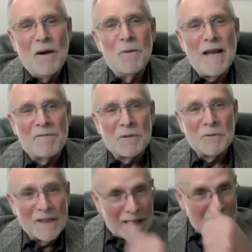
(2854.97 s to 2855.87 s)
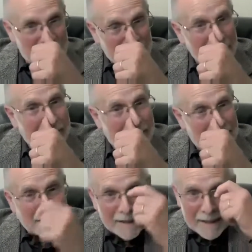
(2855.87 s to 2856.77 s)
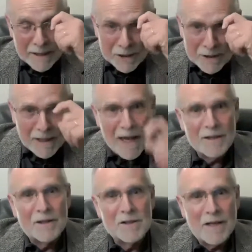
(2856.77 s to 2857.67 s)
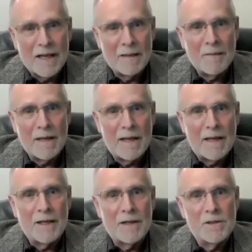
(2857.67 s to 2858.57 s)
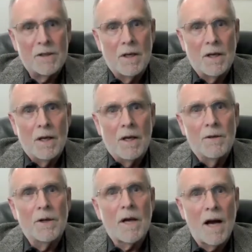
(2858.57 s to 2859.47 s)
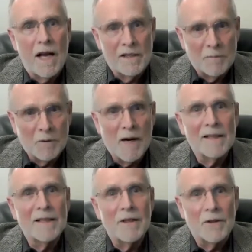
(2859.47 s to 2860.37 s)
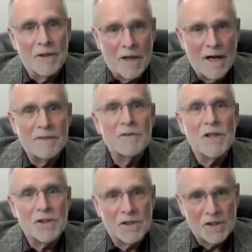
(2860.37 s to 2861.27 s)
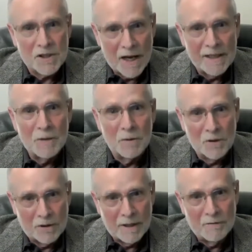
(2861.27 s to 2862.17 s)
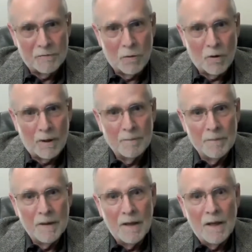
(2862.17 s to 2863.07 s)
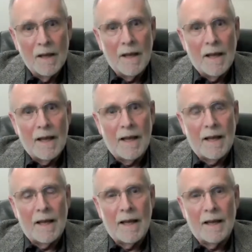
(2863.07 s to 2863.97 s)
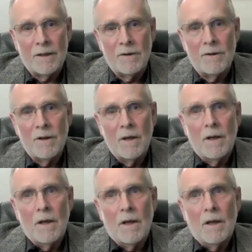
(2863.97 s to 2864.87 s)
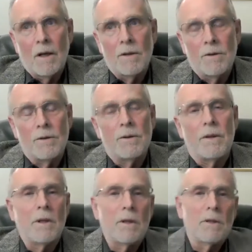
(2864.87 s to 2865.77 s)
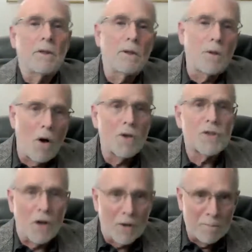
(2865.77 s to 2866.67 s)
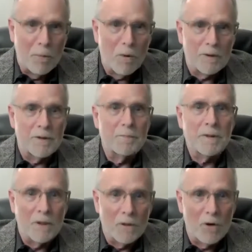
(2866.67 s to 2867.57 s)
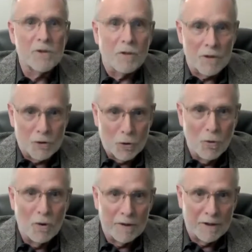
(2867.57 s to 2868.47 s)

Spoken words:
We have to realize that legality is not the same as the kind of morality or the kind of just society we're looking for. And the laws are important, but the laws are a tool.